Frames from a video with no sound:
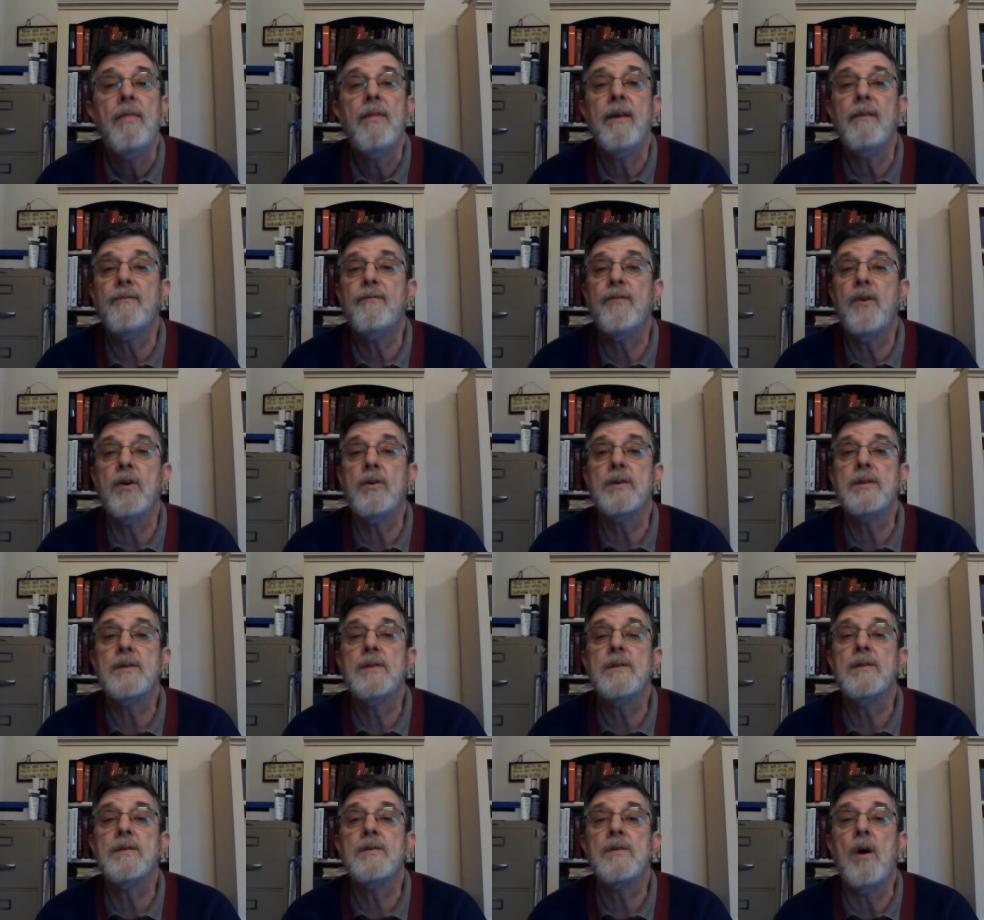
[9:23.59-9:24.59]
that
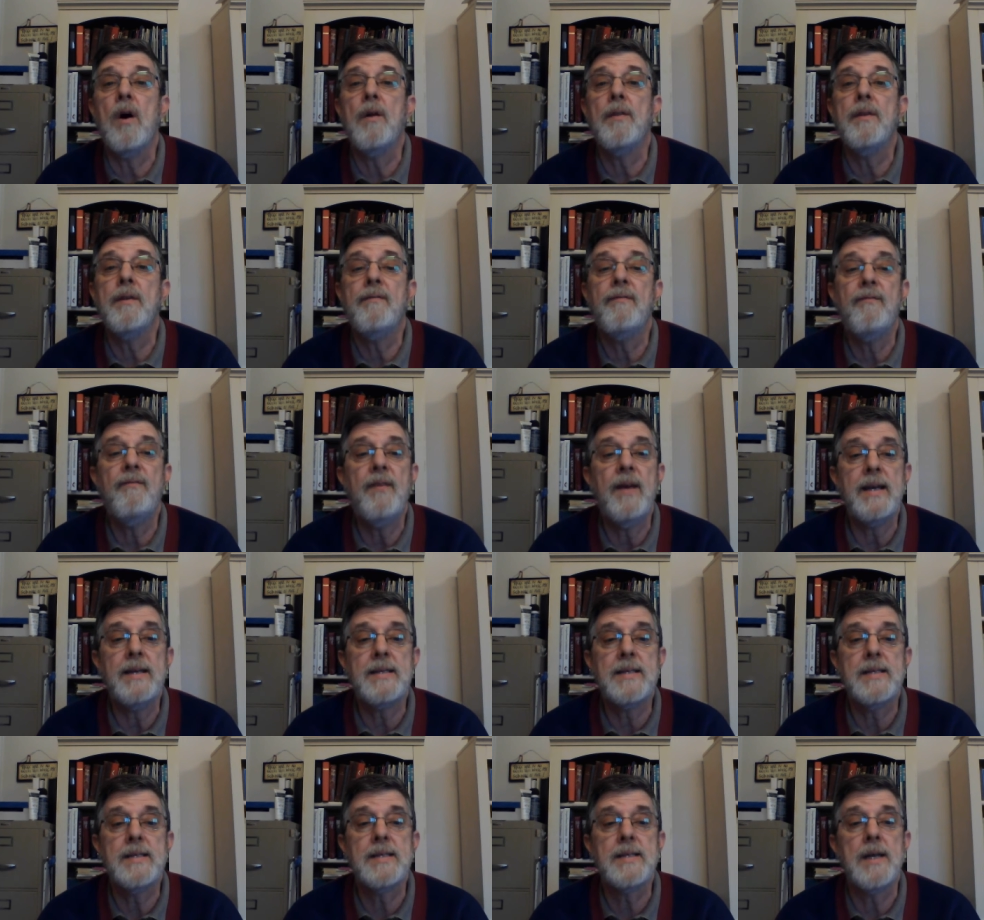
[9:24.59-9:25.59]
focuses on the
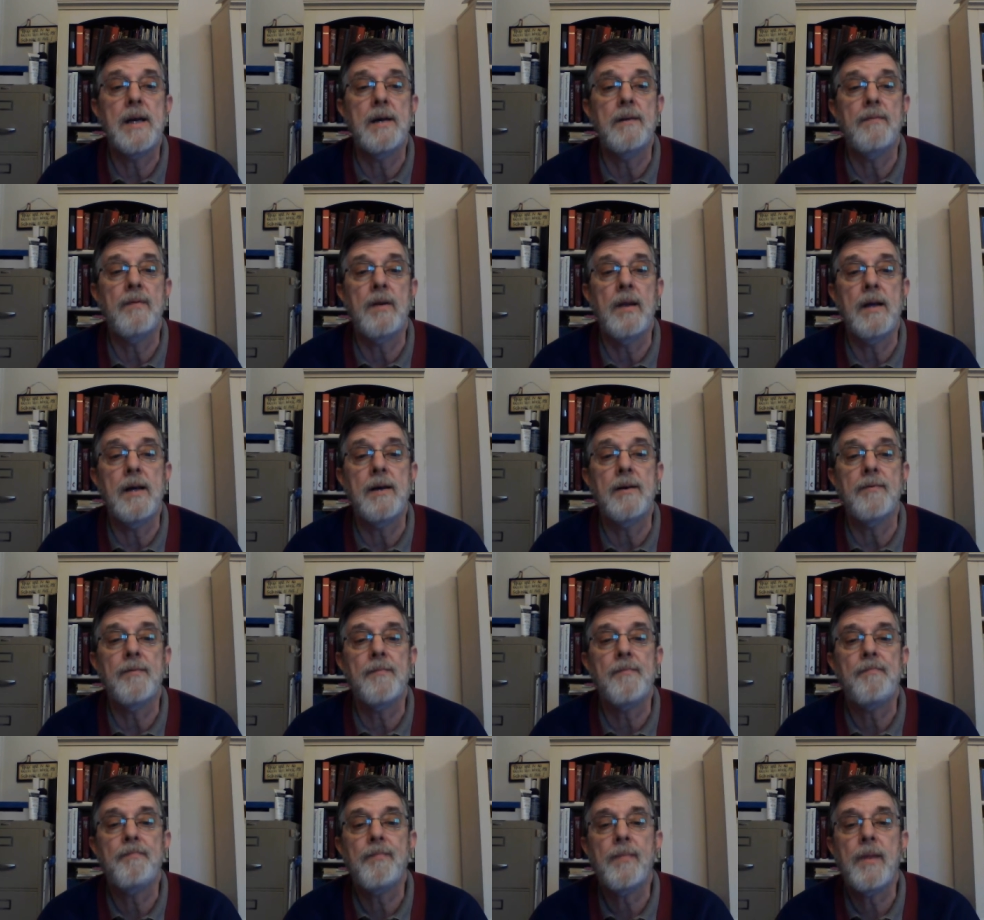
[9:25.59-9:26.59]
faces of love.